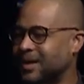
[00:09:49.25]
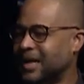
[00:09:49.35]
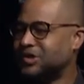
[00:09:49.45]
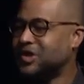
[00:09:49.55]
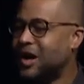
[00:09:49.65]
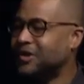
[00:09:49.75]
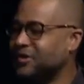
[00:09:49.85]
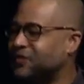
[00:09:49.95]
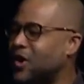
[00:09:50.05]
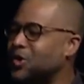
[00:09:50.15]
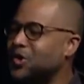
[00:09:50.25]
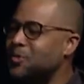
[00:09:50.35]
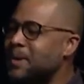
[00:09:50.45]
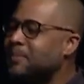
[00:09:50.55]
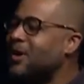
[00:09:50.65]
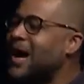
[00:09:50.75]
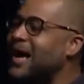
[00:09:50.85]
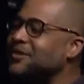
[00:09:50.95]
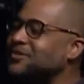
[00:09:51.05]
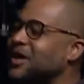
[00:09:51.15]
He's talking to folk who
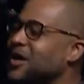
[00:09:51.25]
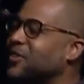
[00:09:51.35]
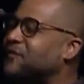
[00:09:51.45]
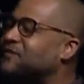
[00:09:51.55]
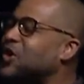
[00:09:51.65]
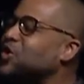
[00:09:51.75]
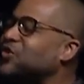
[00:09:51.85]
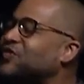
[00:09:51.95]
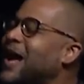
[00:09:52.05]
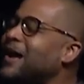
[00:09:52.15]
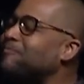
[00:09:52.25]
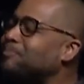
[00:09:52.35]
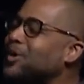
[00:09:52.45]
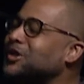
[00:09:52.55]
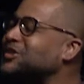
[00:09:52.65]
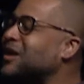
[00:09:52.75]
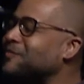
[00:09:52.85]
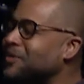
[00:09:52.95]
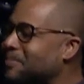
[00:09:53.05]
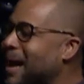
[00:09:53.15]
memorized the first 5 books
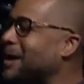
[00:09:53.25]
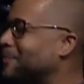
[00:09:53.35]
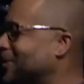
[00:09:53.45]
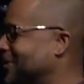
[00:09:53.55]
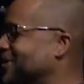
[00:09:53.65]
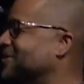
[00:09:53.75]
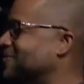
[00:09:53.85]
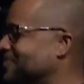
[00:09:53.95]
of the Bible,